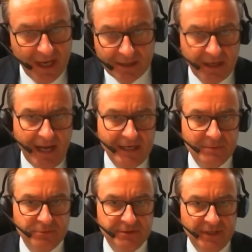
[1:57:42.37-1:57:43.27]
had an
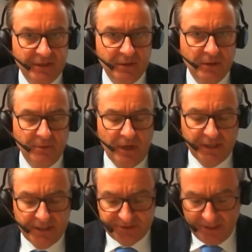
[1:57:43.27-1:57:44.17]
80% of the
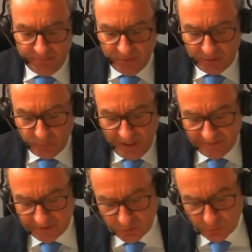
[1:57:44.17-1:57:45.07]
market share, but we have a